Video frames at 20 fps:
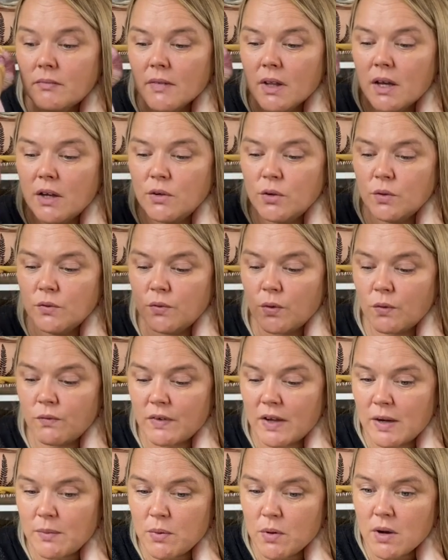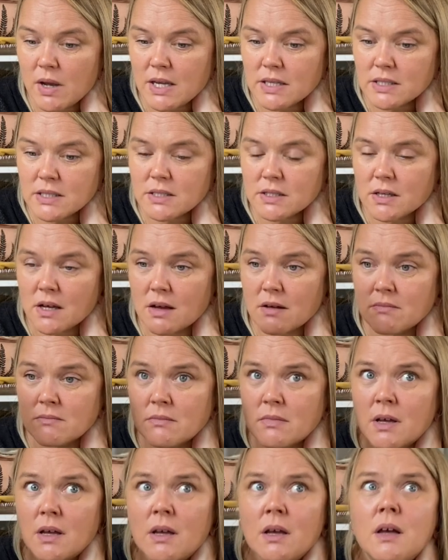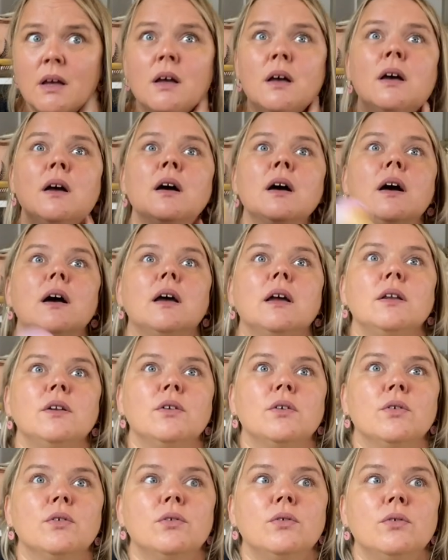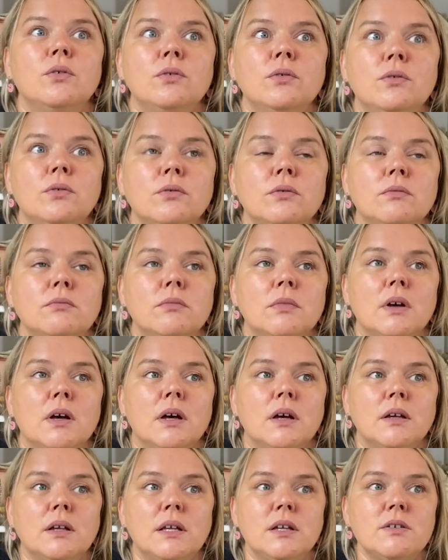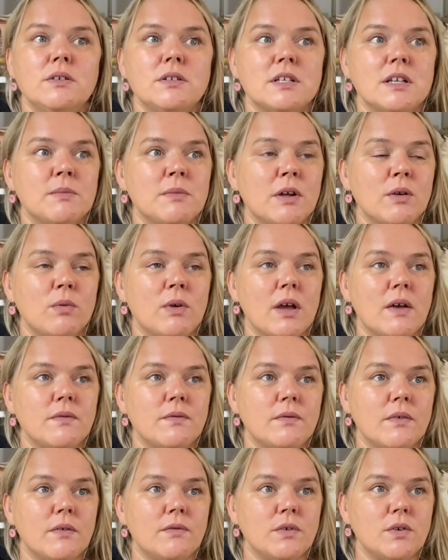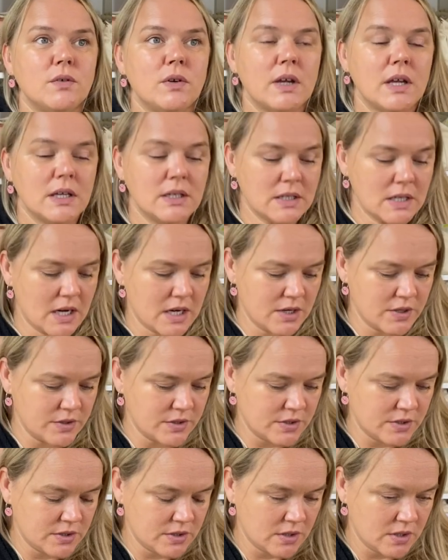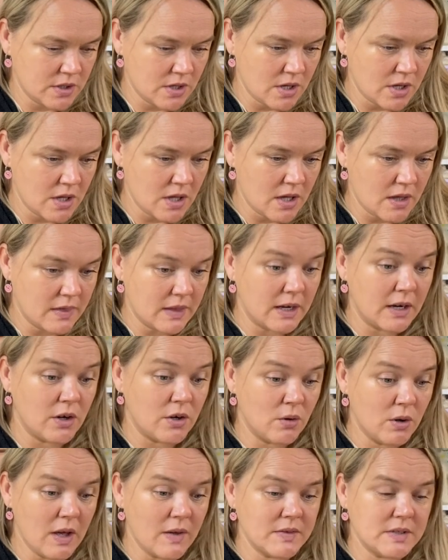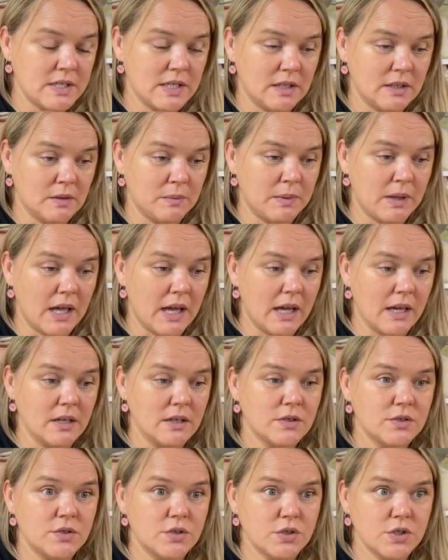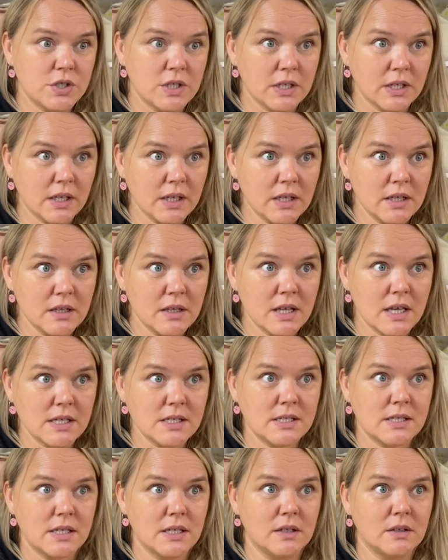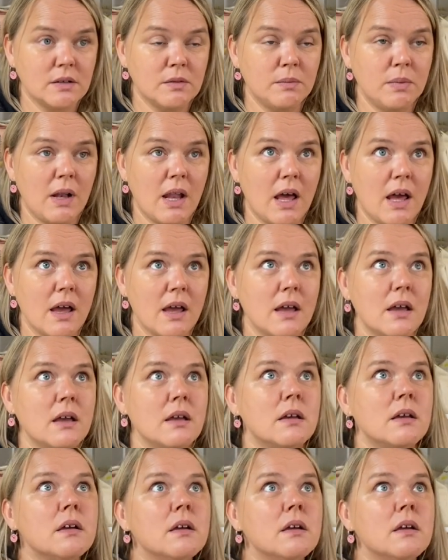I know Fauvelbo has some. I know here in Denmark we have a few hand dyers that I know have single ply. Syslerid has single ply,